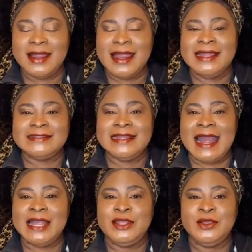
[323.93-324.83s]
It's not
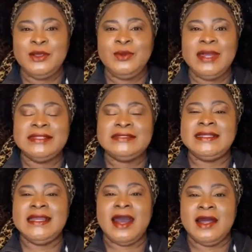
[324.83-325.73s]
you. It's the
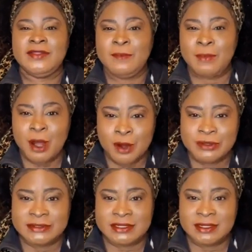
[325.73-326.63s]
other
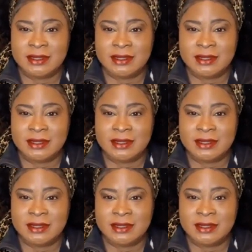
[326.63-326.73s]
person.